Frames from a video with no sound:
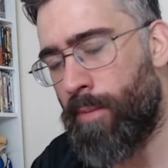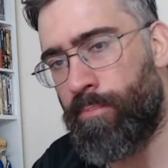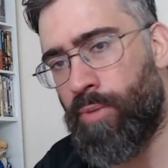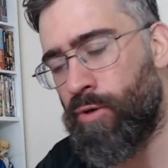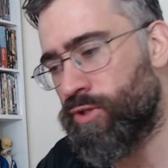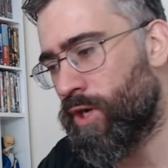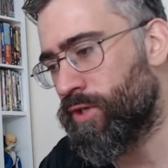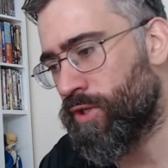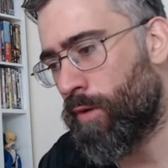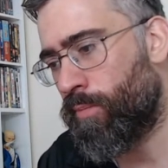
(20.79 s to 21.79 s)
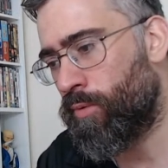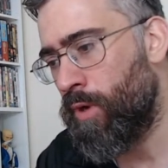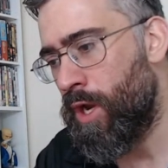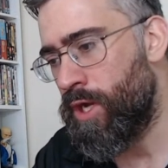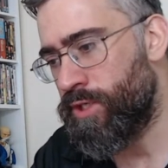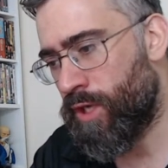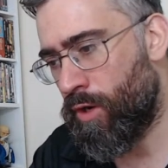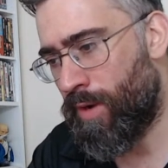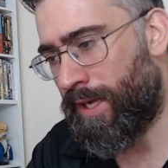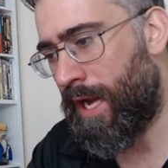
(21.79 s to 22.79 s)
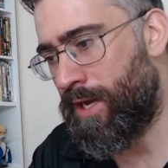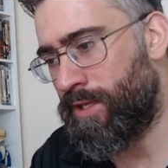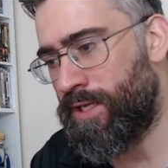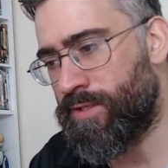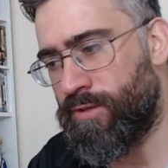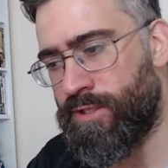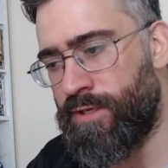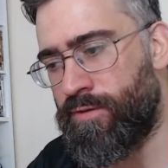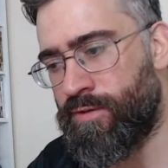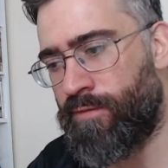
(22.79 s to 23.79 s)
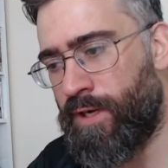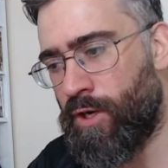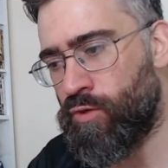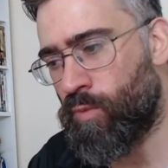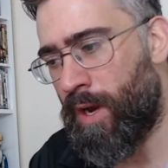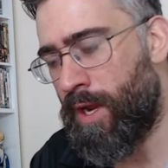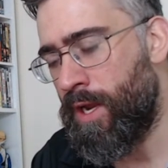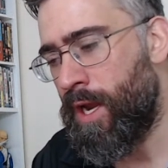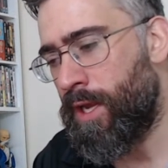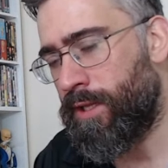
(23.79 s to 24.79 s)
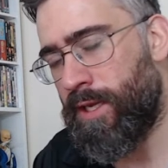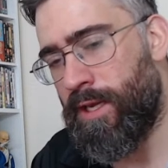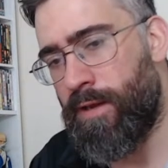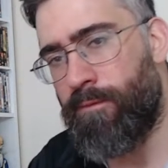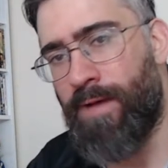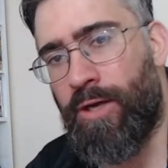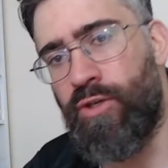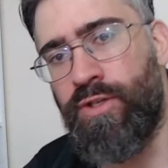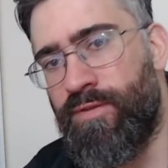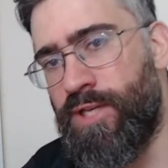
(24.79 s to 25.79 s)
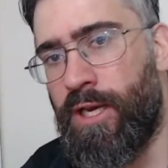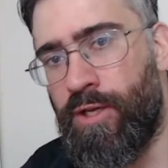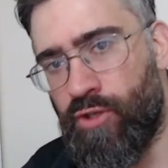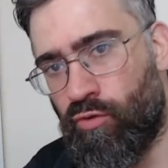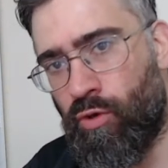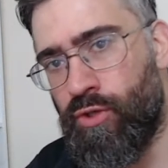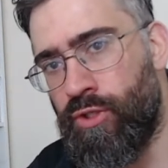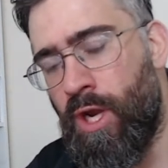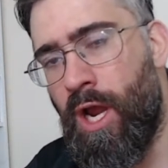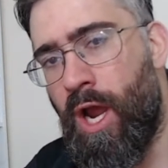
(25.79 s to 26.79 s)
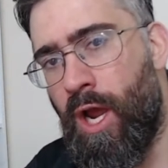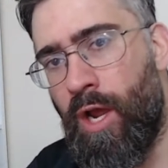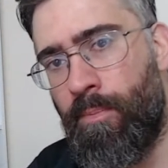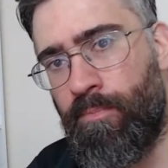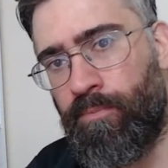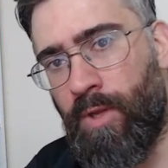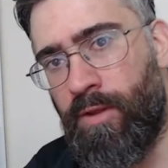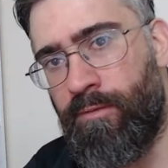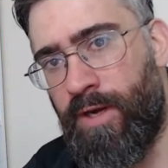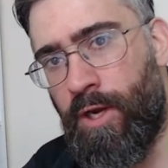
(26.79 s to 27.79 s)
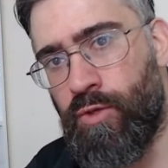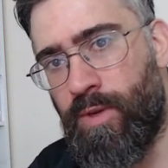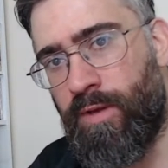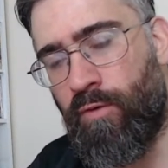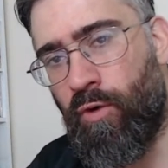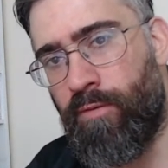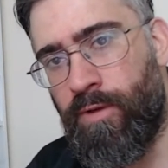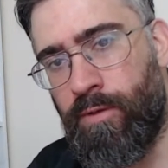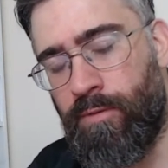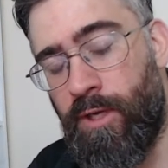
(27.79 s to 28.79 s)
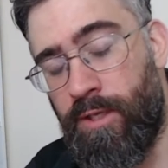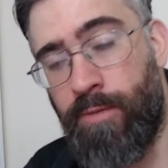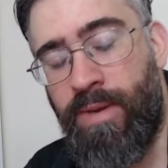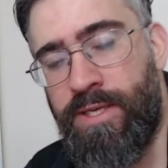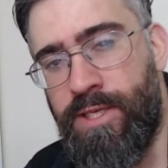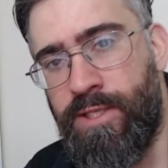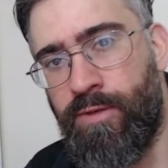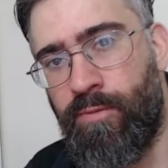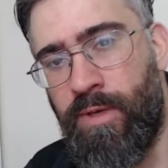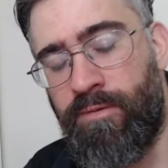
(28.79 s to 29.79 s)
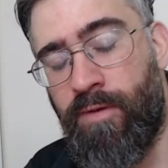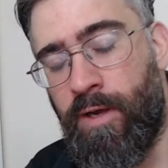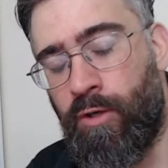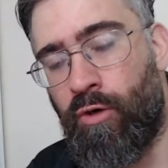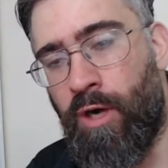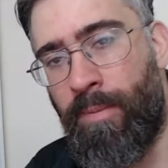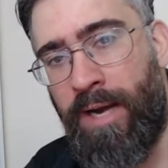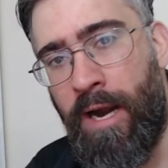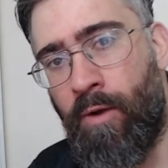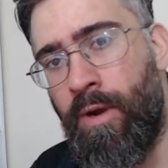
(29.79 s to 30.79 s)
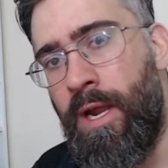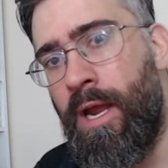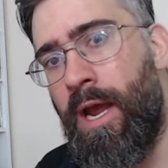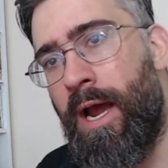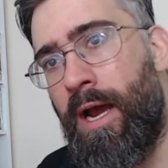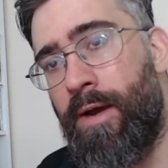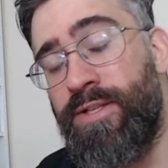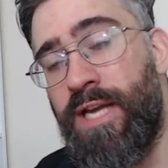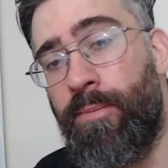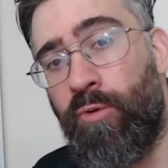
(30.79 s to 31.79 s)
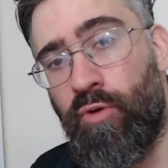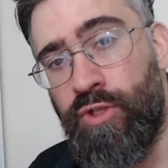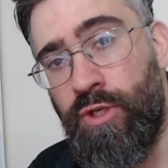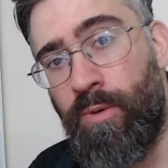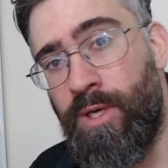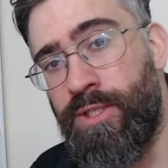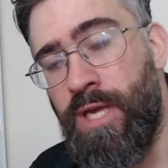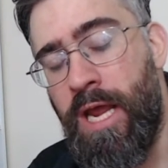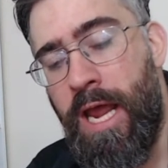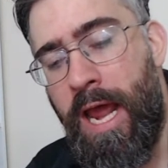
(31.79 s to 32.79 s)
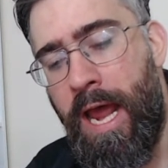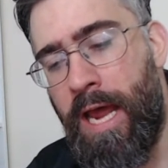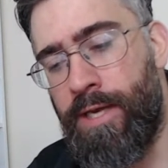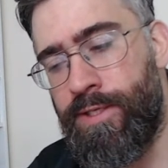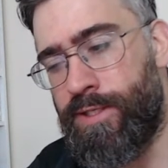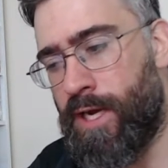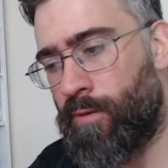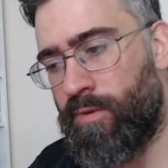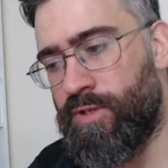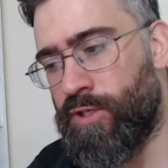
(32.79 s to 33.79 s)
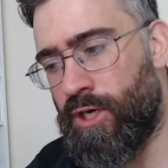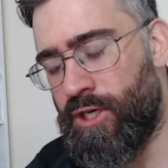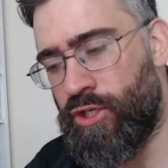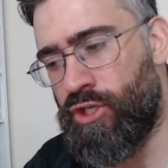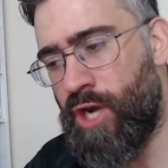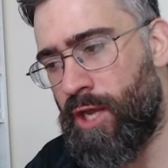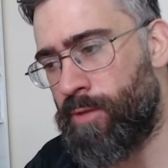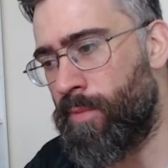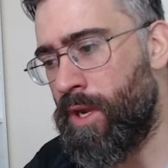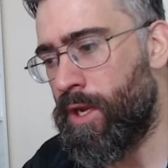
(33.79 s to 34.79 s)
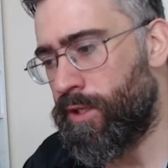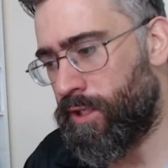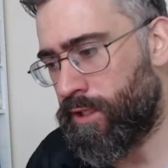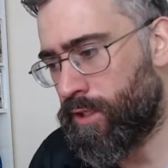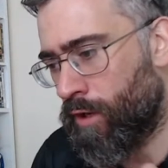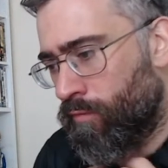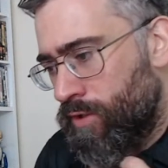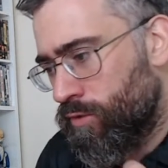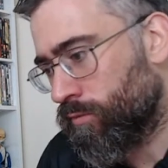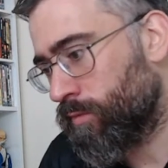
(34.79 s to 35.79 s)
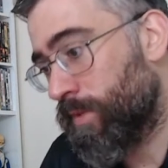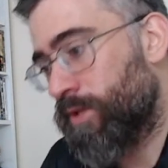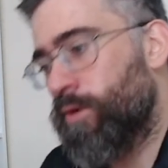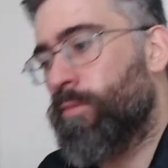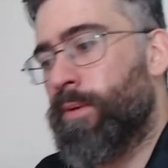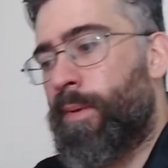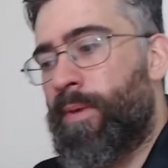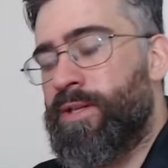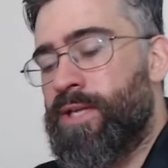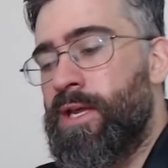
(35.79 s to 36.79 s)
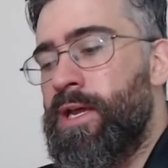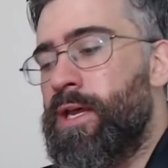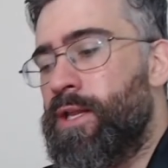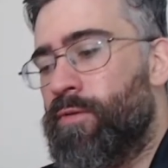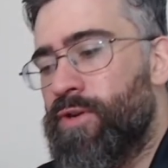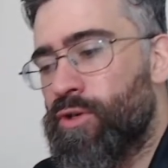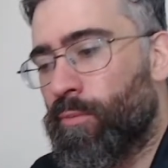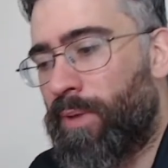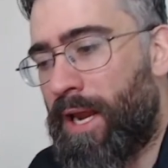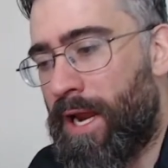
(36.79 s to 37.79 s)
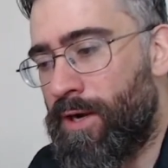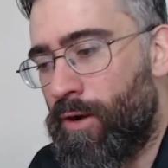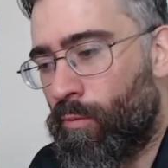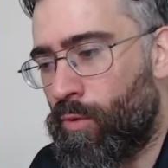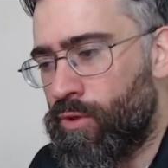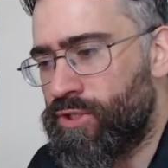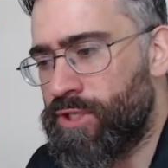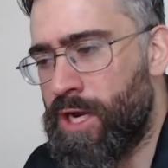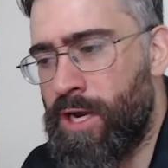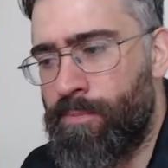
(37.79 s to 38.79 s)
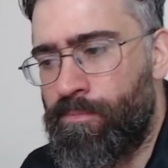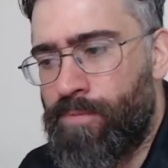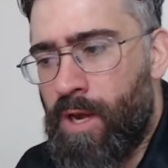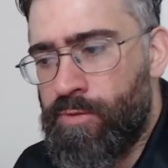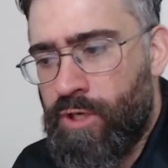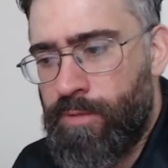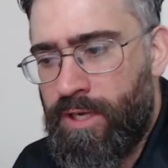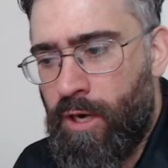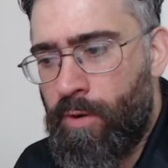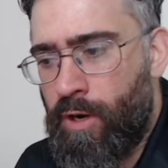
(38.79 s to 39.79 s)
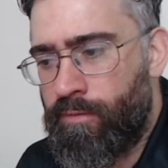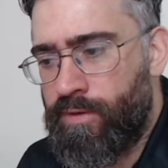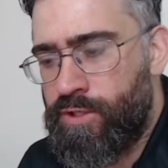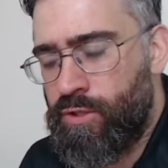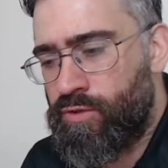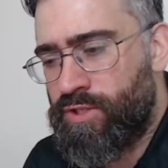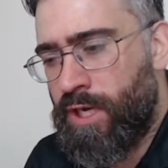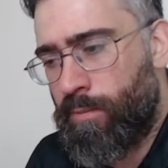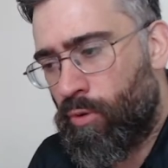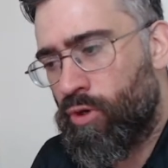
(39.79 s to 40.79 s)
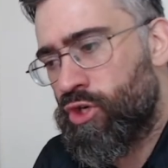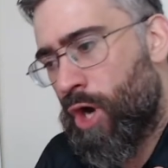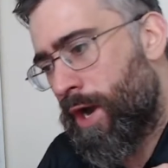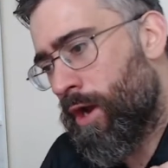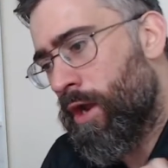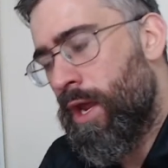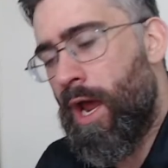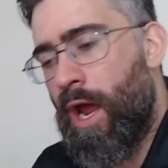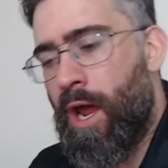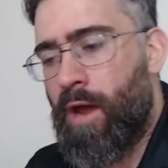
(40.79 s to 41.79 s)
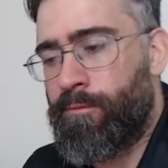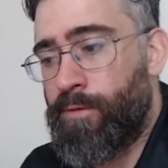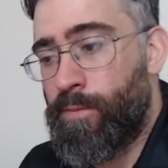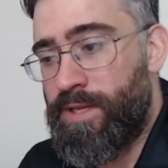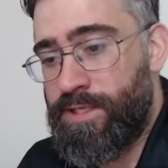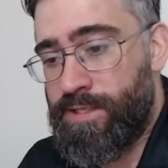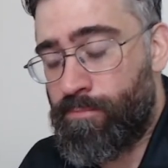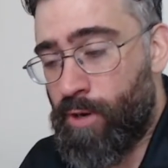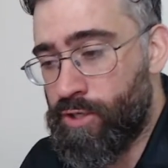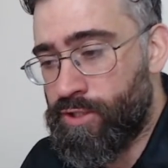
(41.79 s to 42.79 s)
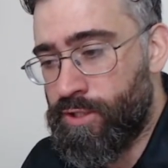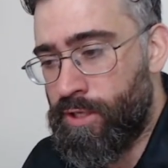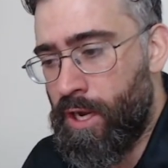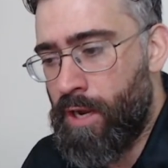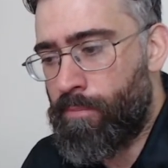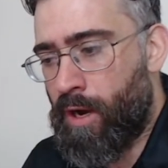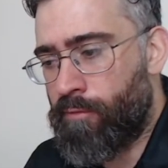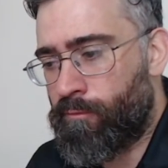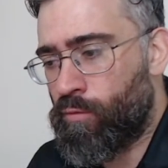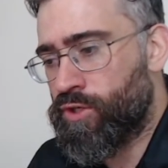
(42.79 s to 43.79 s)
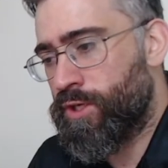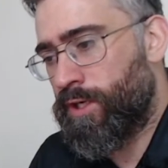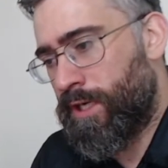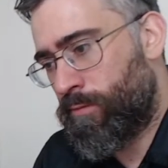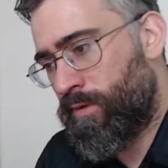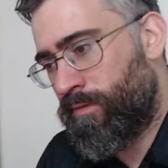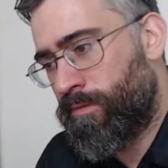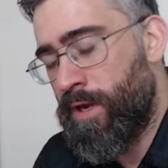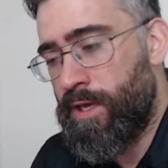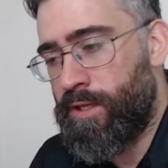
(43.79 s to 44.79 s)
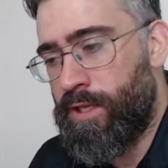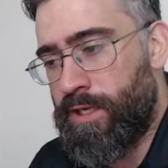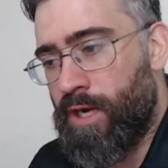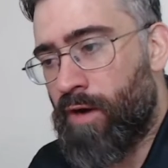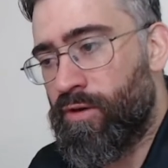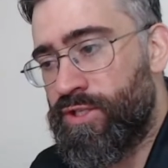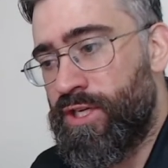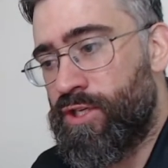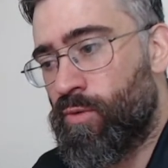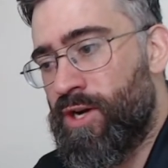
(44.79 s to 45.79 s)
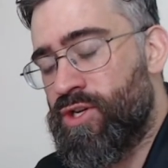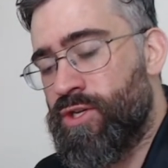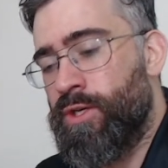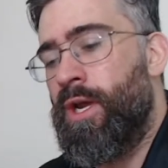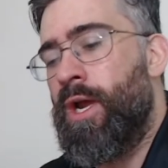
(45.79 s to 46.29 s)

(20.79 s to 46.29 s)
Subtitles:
prototype sample. So again, these are a series of videos where the factories have sent us across the videos where they've gone over the pieces that we've got coming out, sent them across to us, and we decided to share them. The original, one of my buttons there. The original plan was I was going to be going over to Singapore and China, filming these in person, but unfortunately with the current situation,